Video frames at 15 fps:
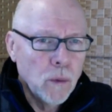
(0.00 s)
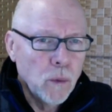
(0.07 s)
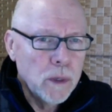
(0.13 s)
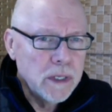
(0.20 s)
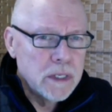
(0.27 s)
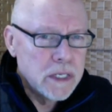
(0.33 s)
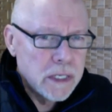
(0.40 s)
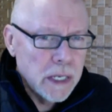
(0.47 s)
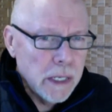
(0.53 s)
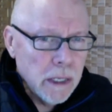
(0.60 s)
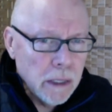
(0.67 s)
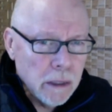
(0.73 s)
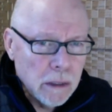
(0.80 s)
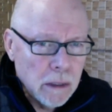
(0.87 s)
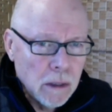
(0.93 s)
we
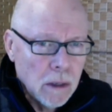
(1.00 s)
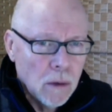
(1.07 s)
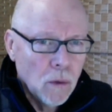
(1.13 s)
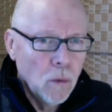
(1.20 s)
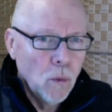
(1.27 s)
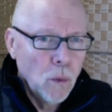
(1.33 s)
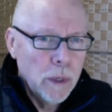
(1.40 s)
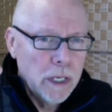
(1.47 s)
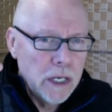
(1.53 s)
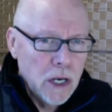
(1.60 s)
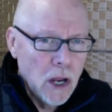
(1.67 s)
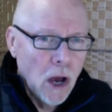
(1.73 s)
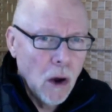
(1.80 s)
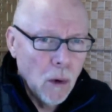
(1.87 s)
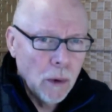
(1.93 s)
see it, we
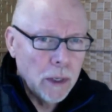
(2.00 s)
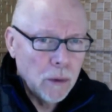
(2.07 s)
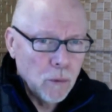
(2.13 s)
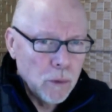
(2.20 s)
know it,